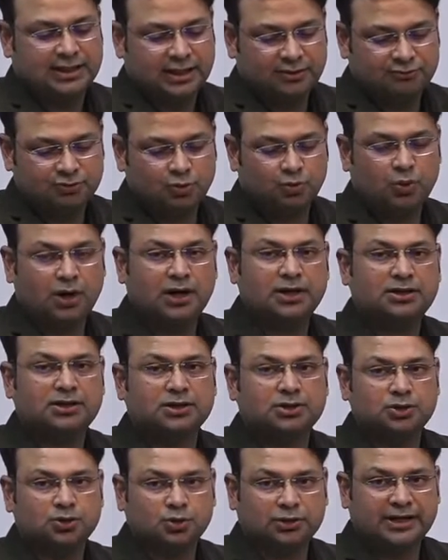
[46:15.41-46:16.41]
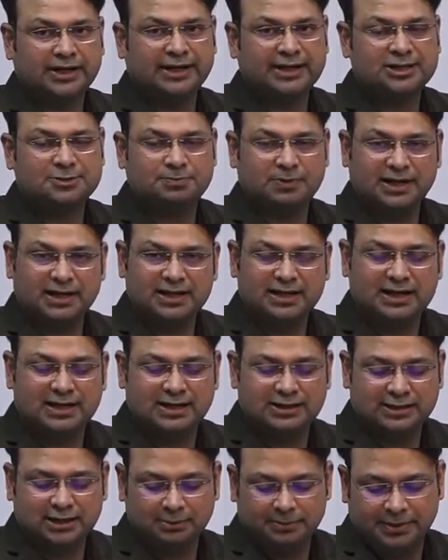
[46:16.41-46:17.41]
If you want, you can explain a
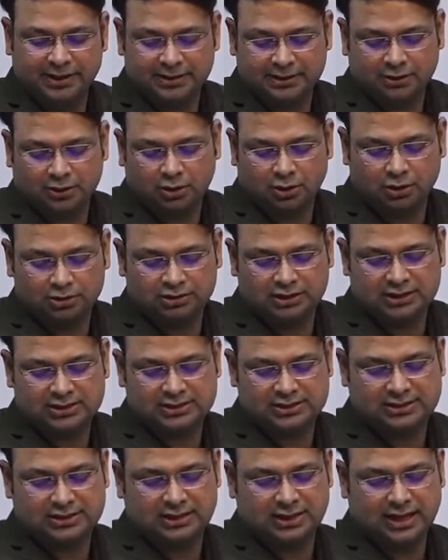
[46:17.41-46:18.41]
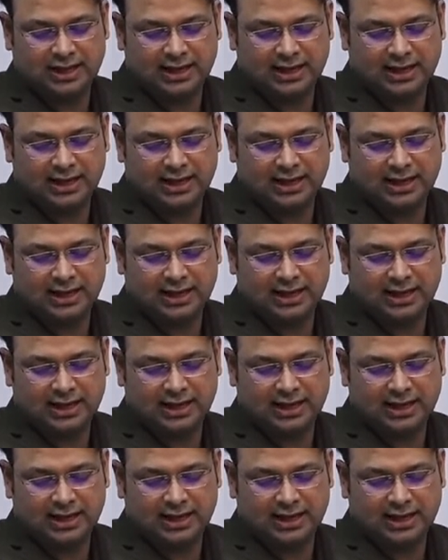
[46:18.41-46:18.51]
little bit on this